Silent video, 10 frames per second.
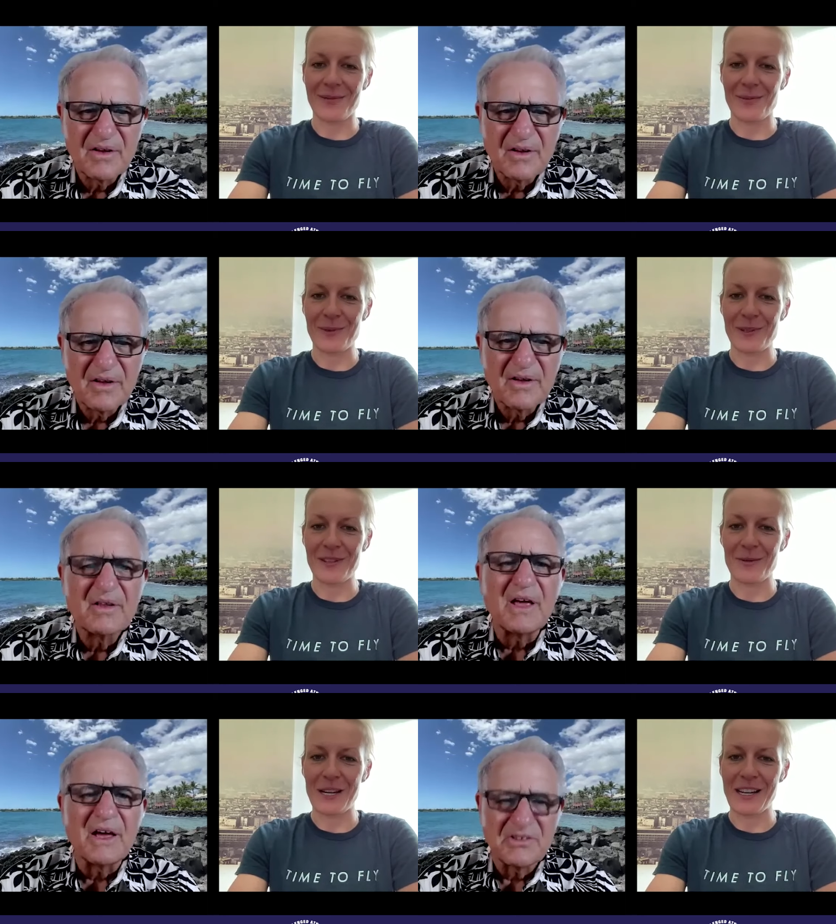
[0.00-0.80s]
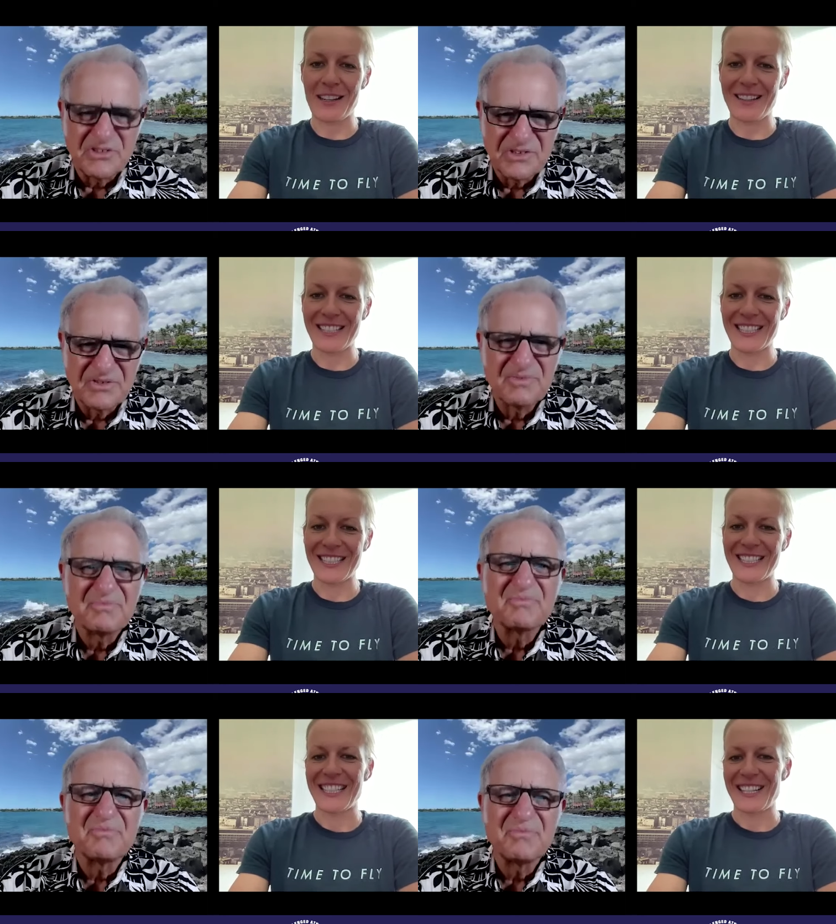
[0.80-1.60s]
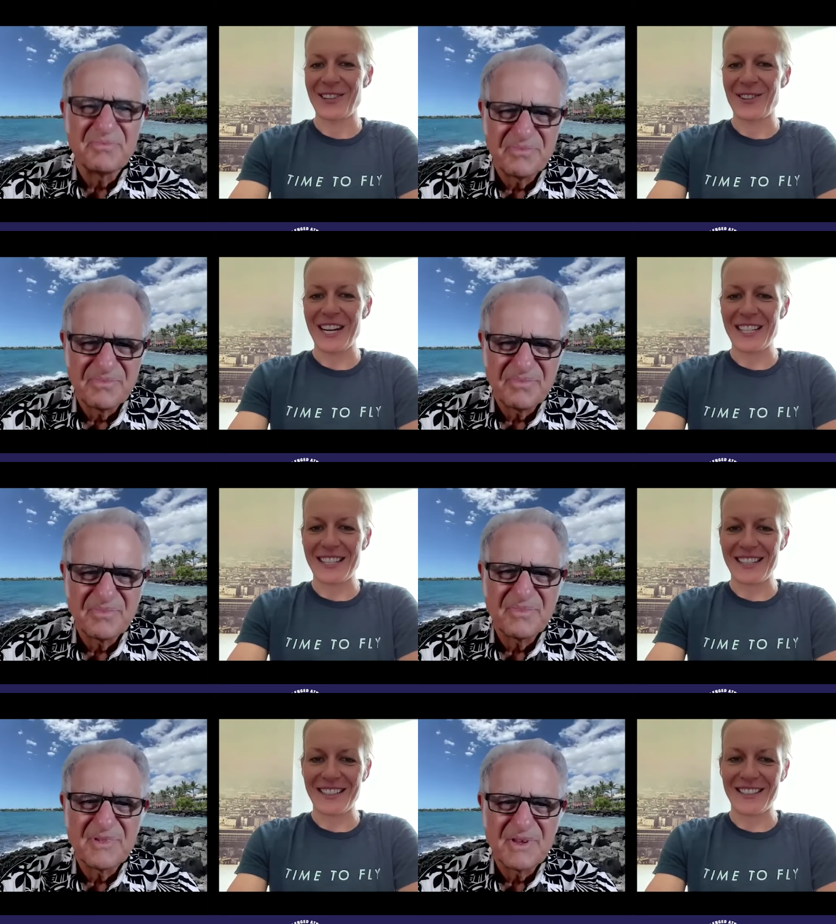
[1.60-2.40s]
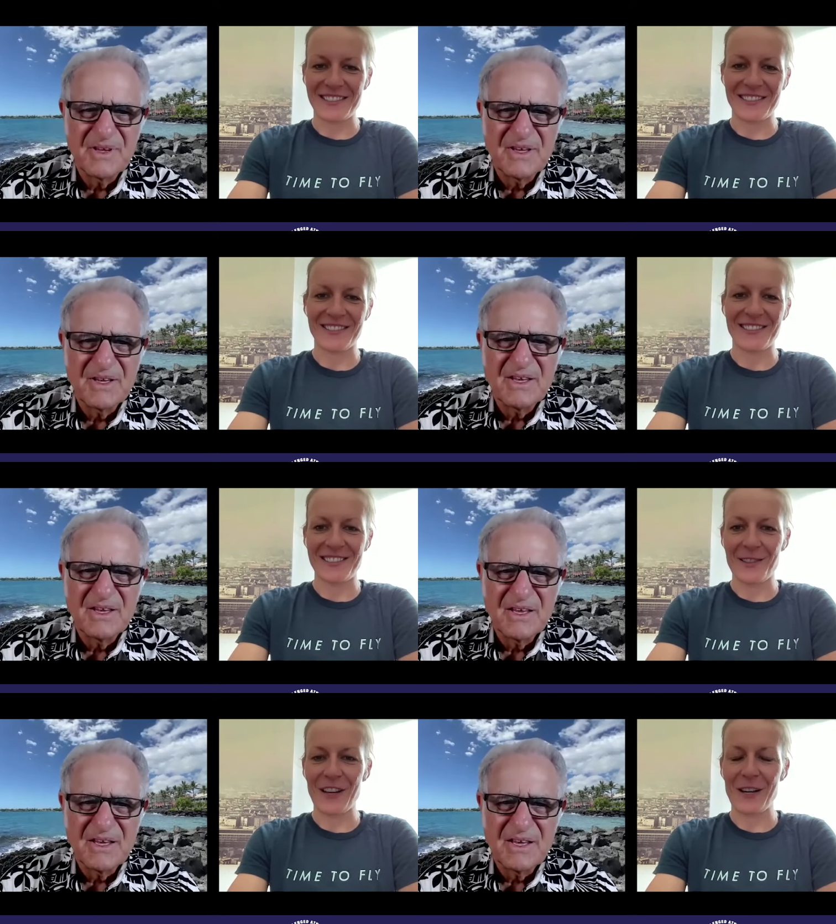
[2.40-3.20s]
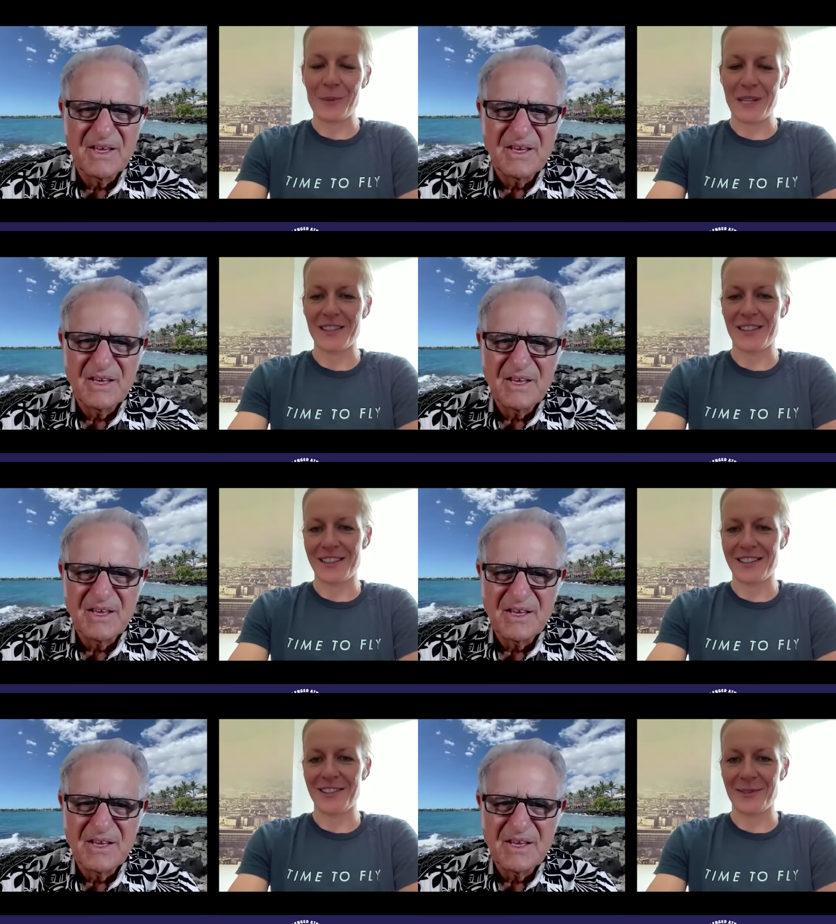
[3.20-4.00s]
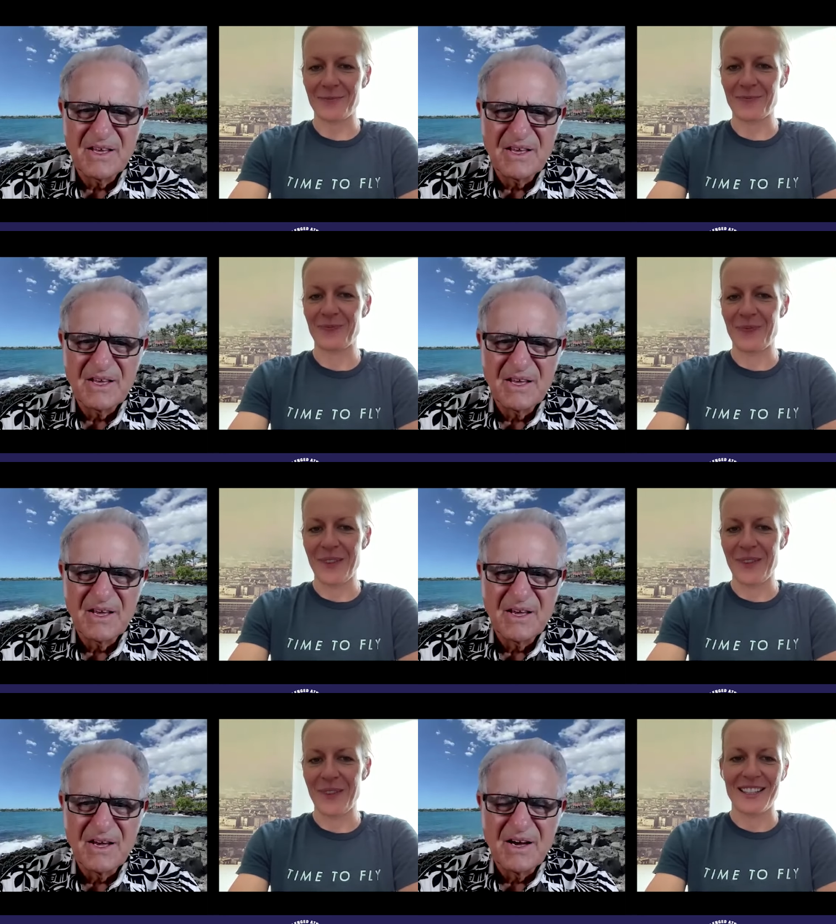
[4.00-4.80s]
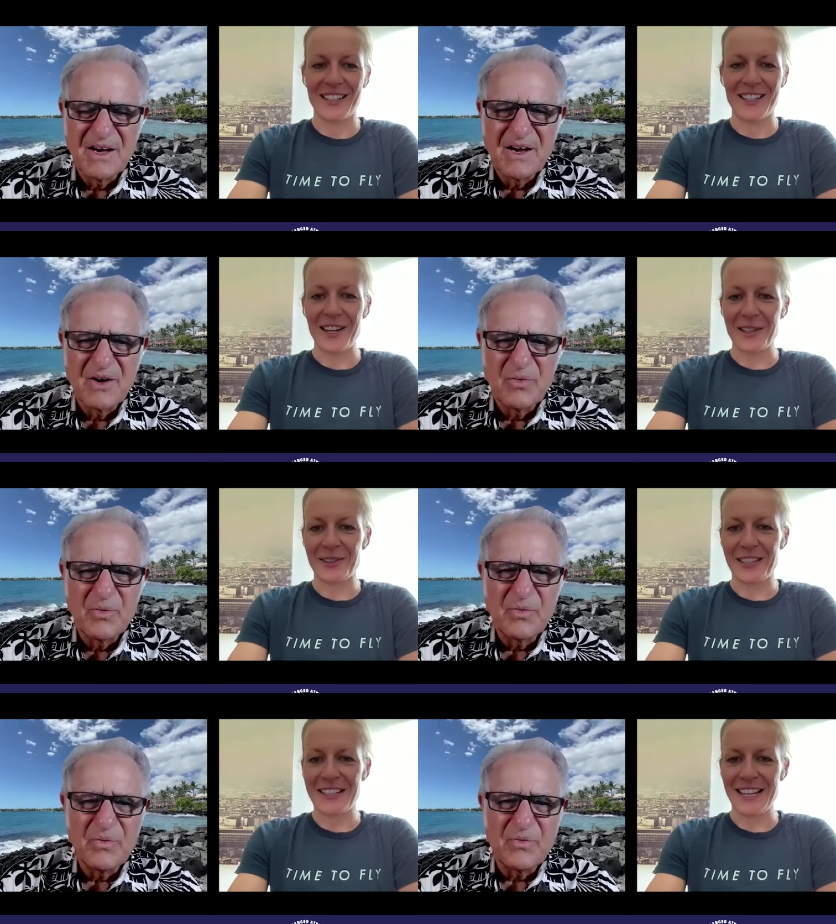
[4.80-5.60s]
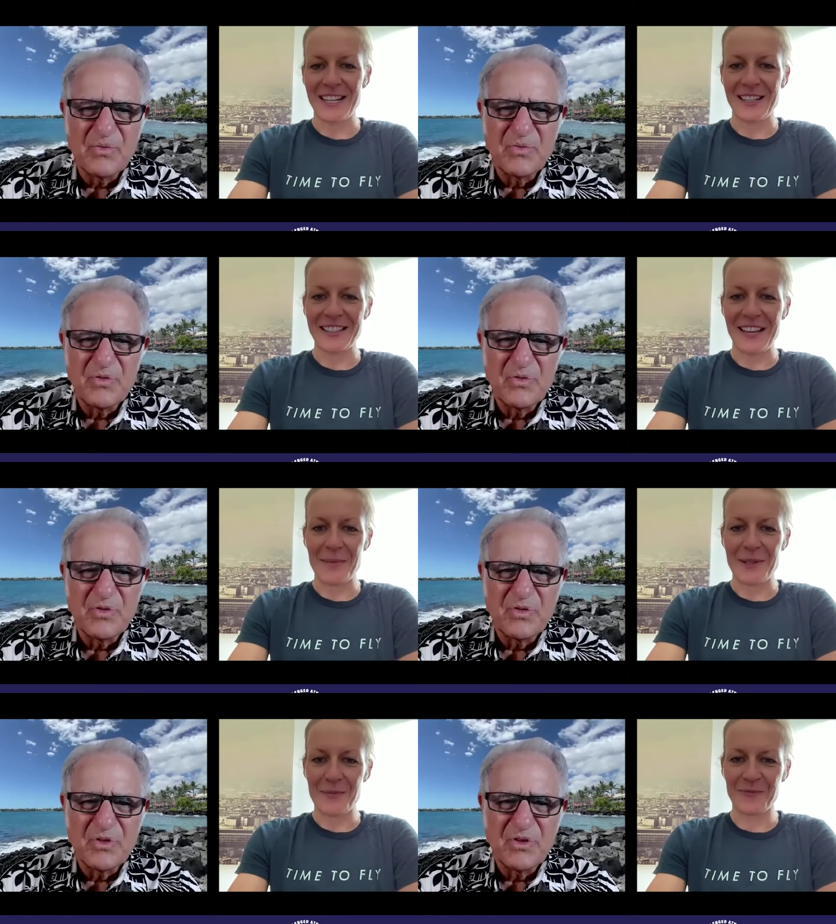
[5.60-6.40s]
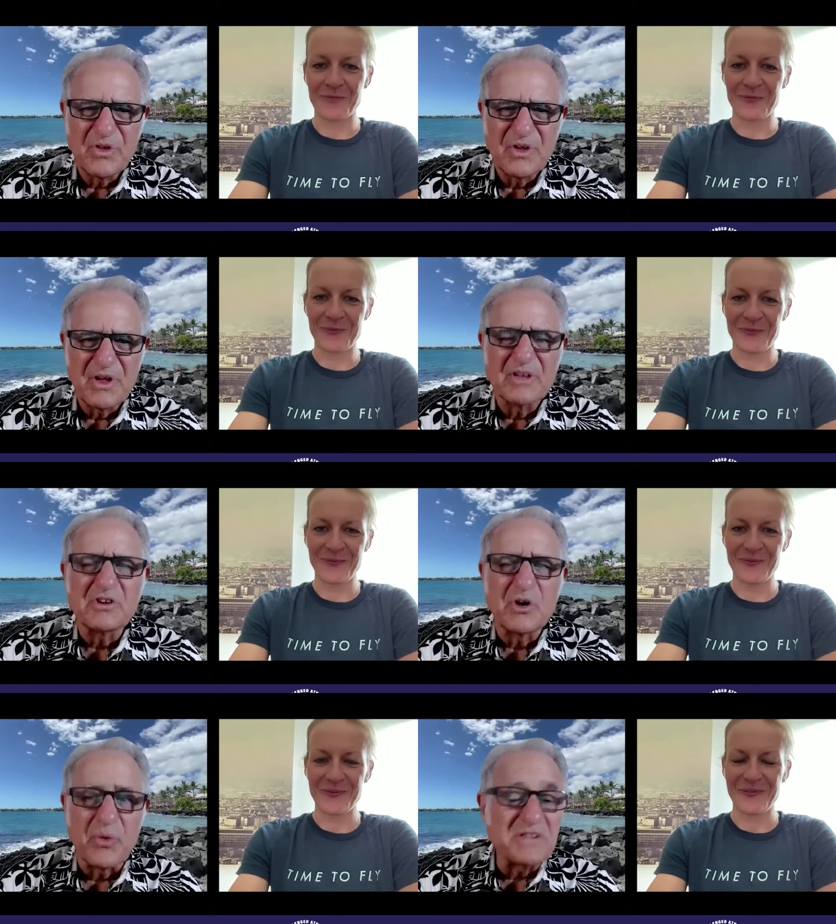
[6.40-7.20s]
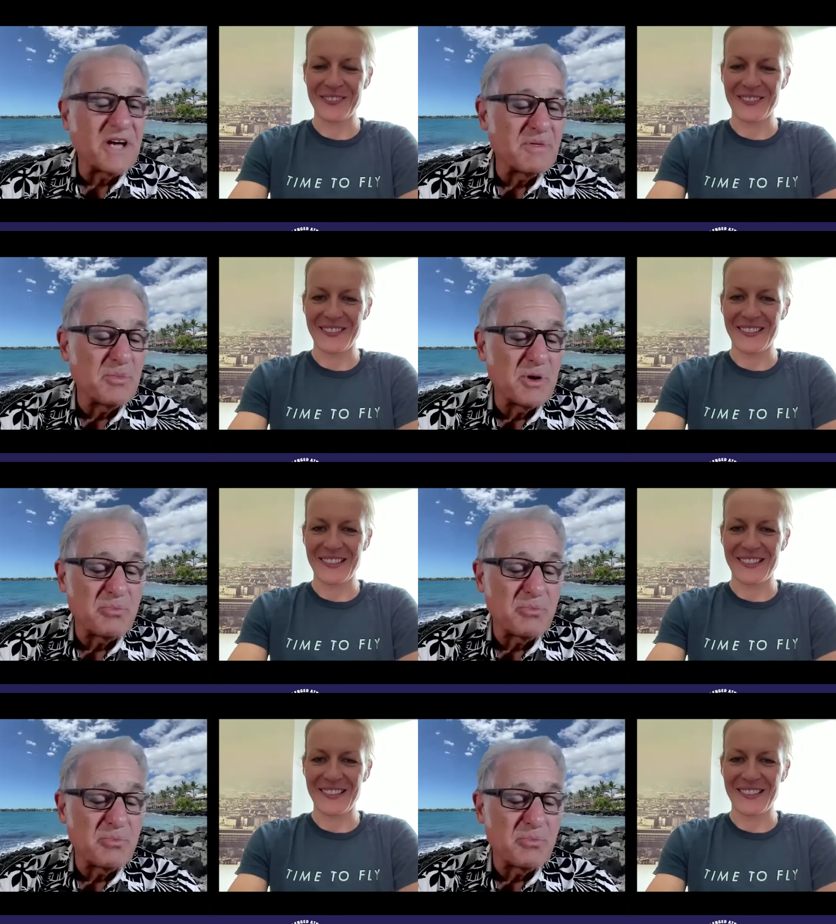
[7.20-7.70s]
Speaker 1: um,
Speaker 2: it's yes. a really
Speaker 1: great uh, development and yeah, exciting times.
Speaker 2: It's a great time to be a